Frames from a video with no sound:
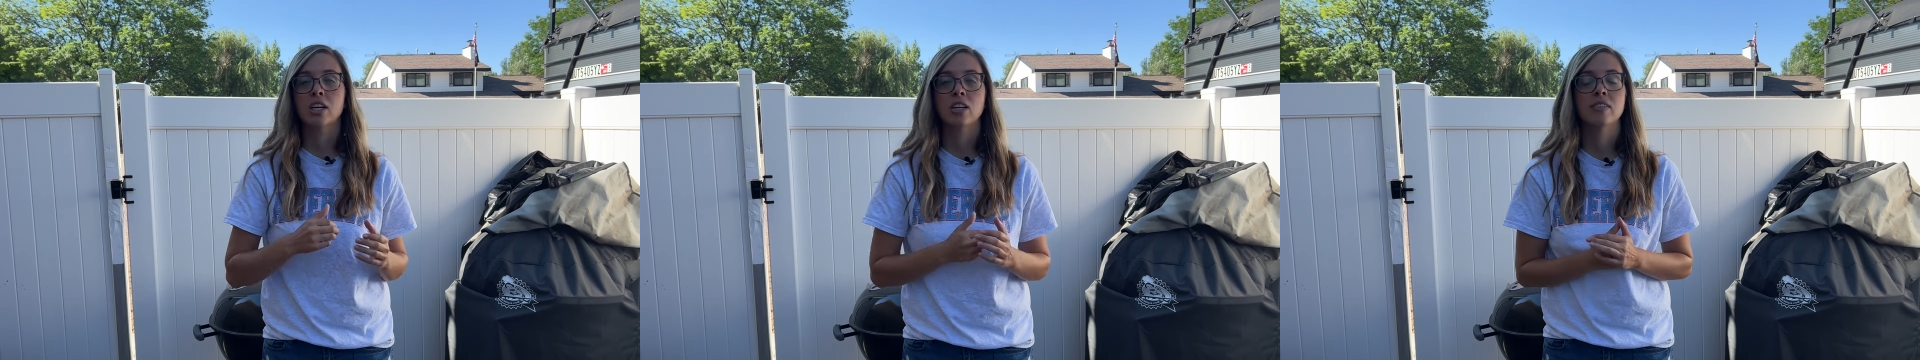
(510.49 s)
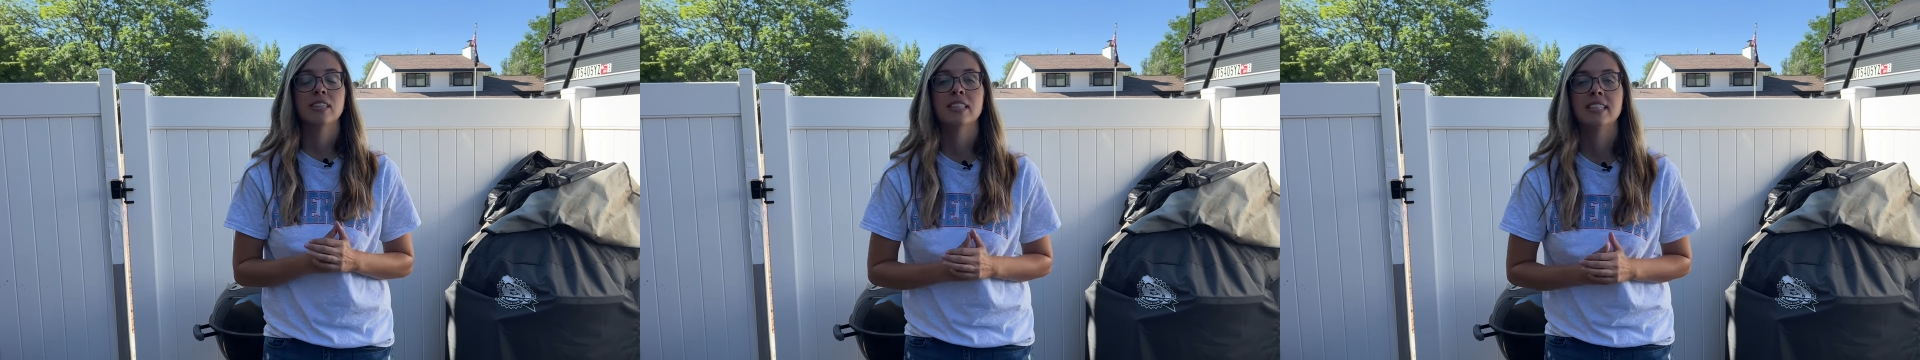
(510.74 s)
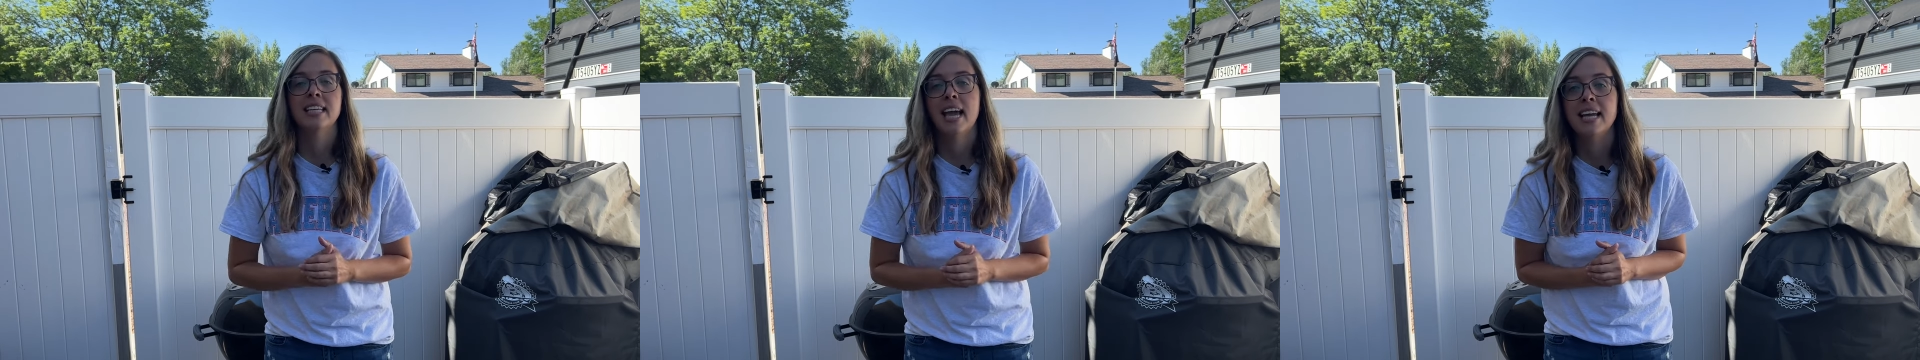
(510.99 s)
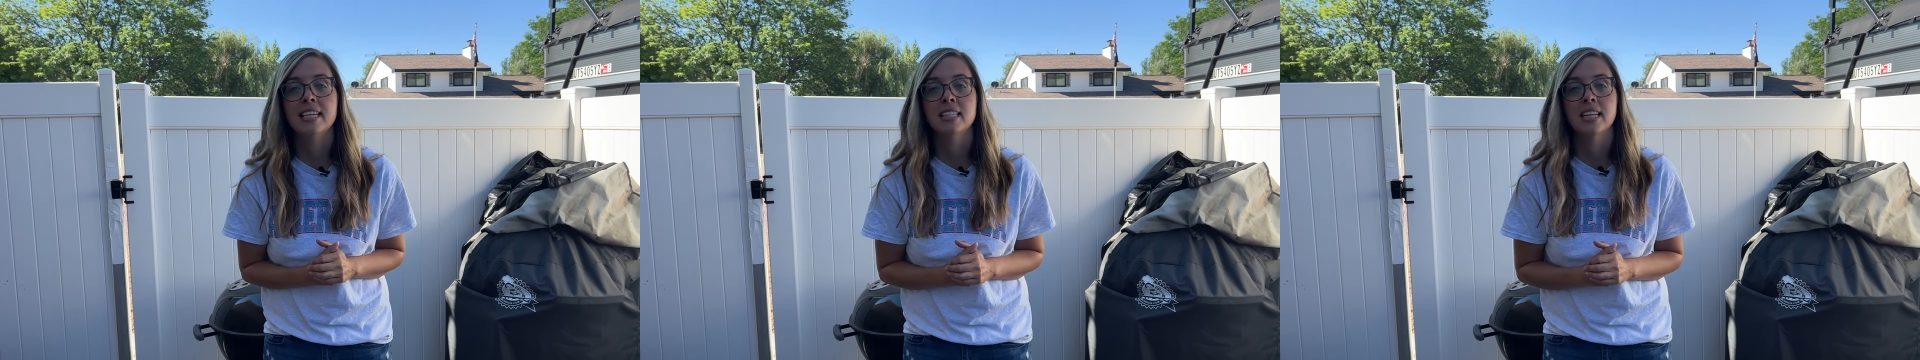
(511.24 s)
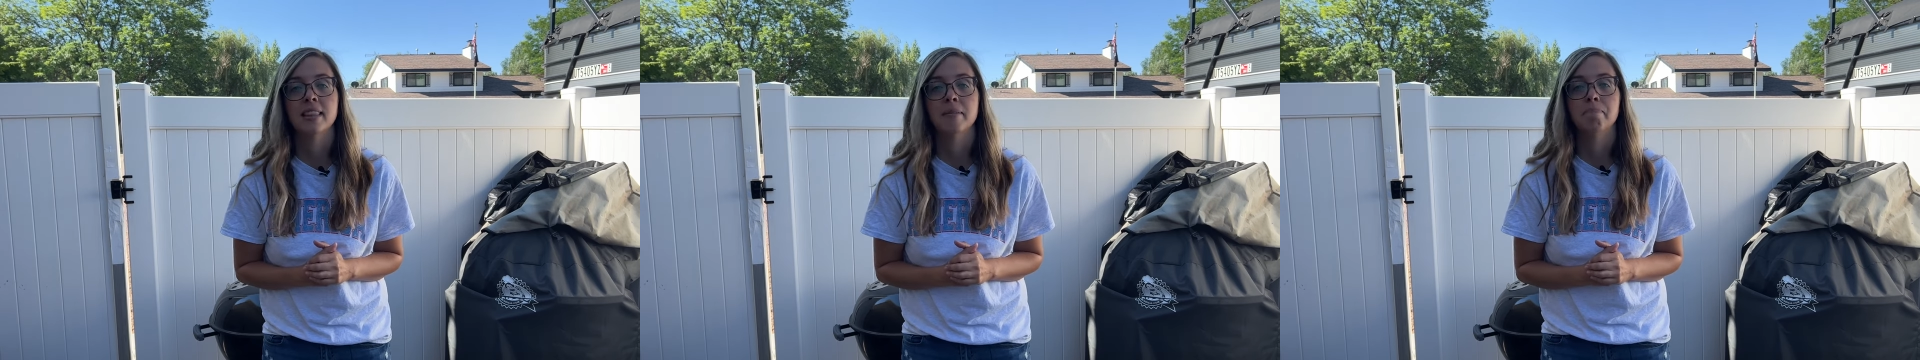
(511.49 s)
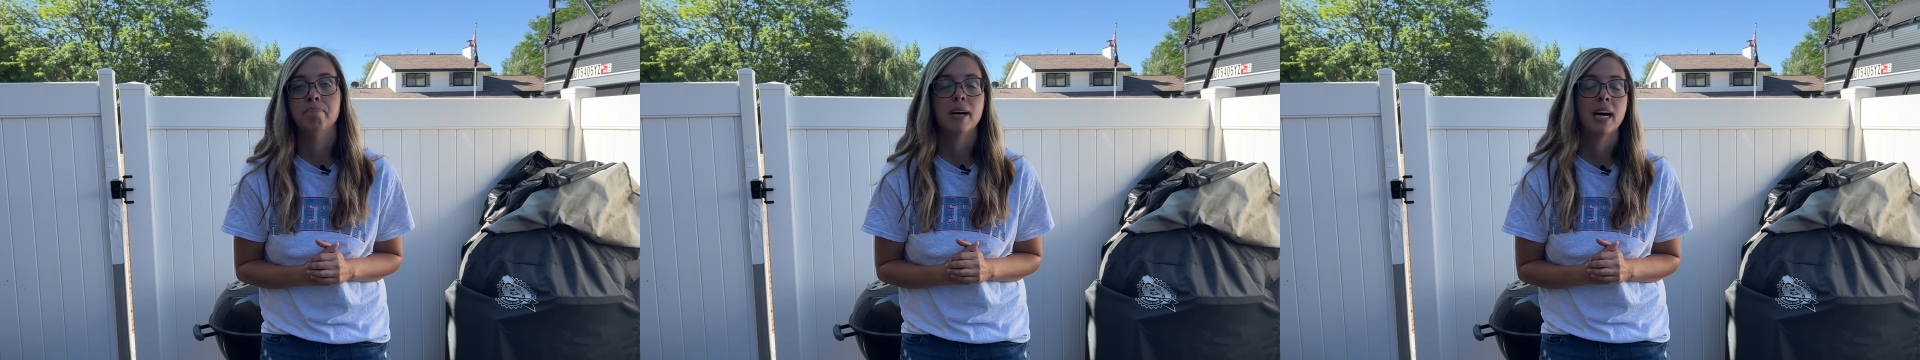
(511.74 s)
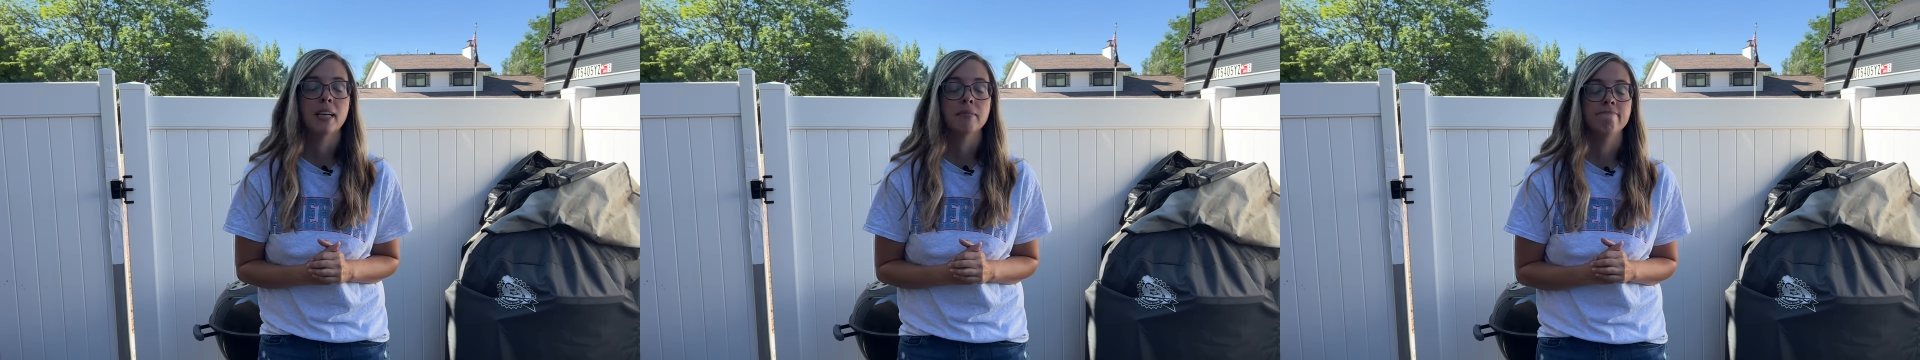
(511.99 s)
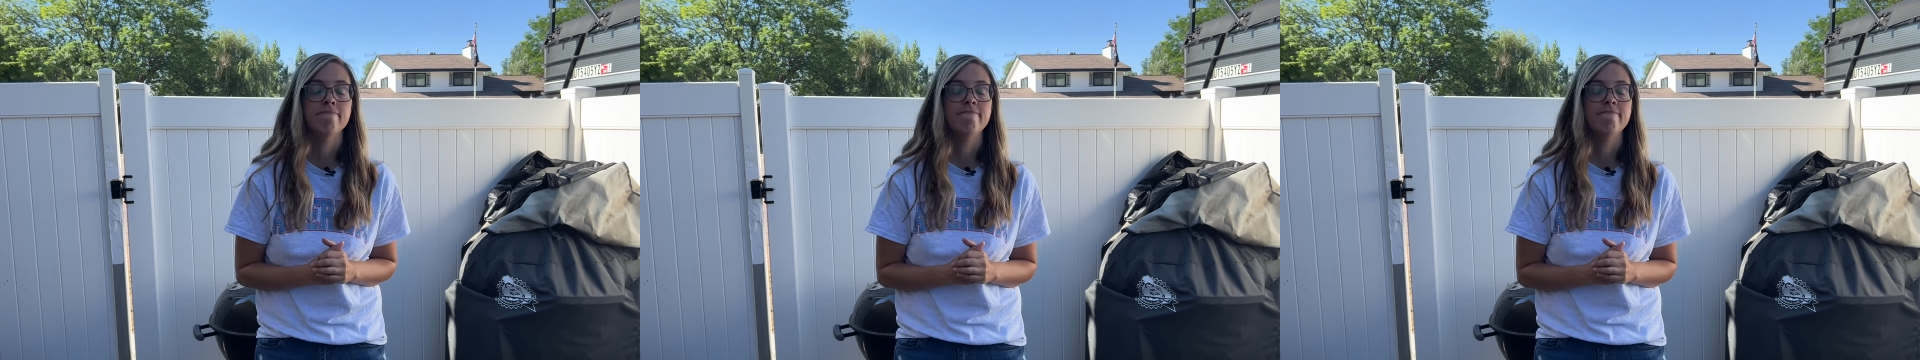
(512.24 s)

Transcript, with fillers: grilled taste on the bottom.